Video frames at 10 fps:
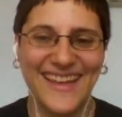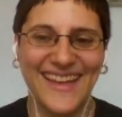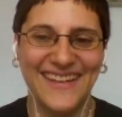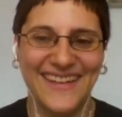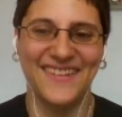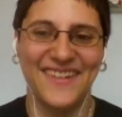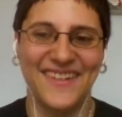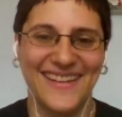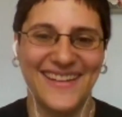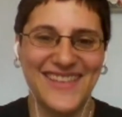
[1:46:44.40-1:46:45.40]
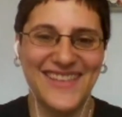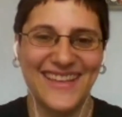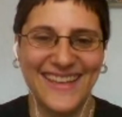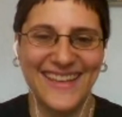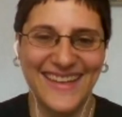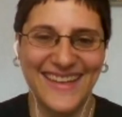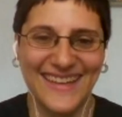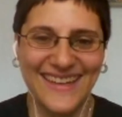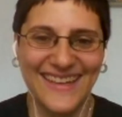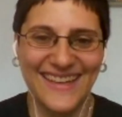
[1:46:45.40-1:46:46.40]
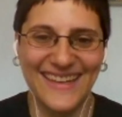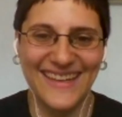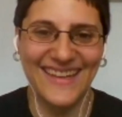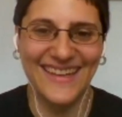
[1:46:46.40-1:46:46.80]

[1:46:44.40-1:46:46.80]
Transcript: thank you so much. And and I